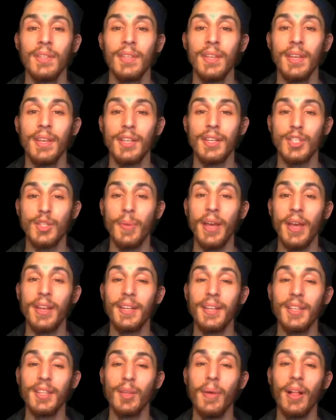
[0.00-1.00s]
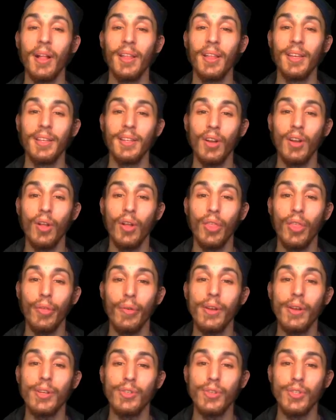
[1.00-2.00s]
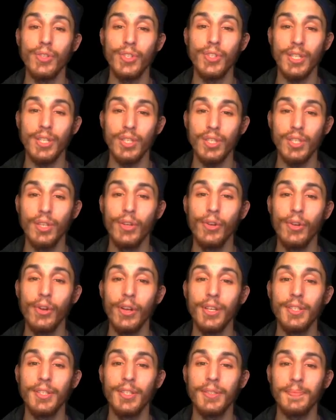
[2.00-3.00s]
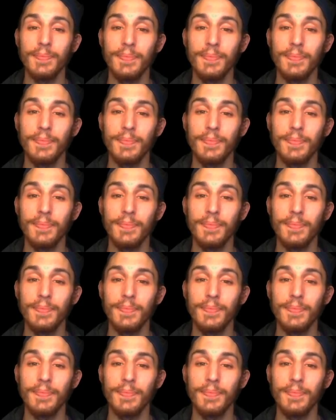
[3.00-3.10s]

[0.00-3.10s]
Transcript: expanding the belly in all 360 degrees,